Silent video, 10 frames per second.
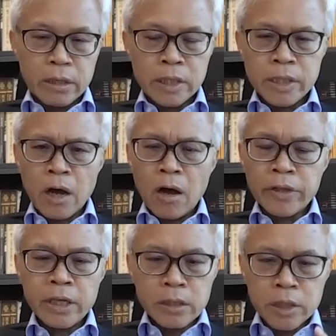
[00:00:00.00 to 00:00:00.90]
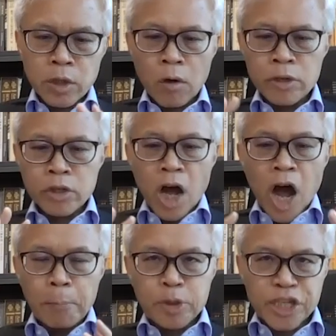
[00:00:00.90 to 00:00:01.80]
It's not only the
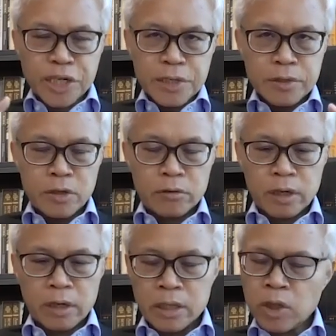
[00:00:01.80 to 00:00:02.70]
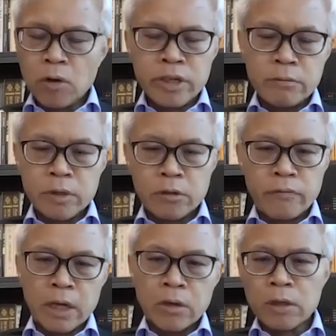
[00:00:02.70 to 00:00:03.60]
objects, it's not only,
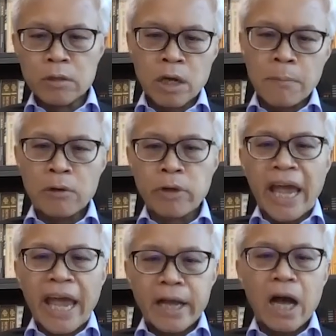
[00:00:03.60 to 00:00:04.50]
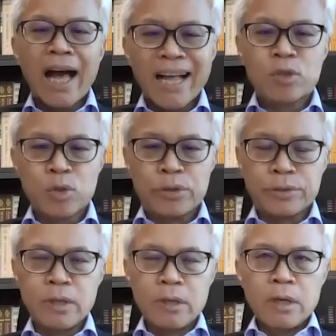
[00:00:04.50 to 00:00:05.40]
we are not talking about the
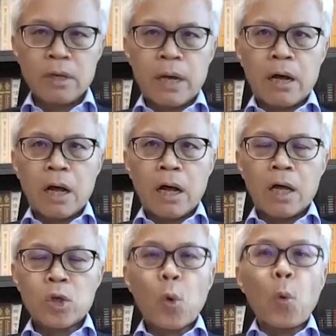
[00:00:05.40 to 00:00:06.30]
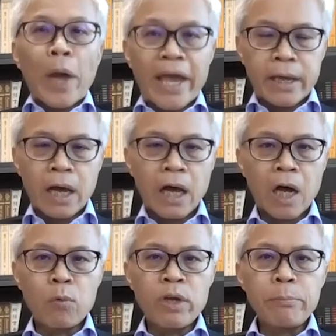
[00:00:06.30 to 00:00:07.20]
800s, but the way
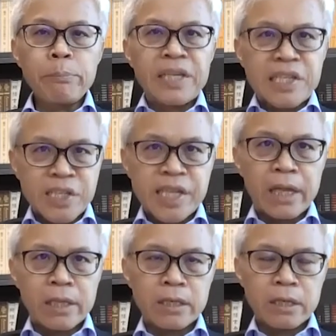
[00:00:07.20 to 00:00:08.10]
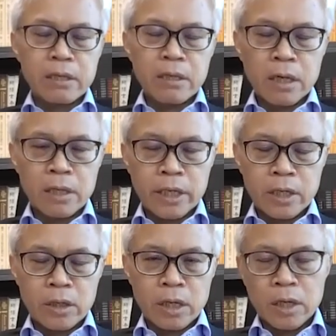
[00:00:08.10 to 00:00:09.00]
how we present it, I
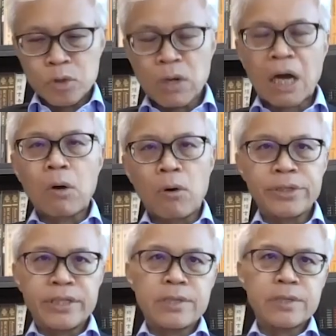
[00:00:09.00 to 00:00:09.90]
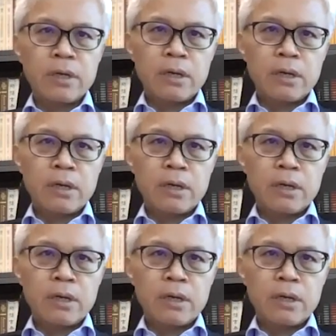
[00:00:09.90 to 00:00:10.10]
think, to our audience.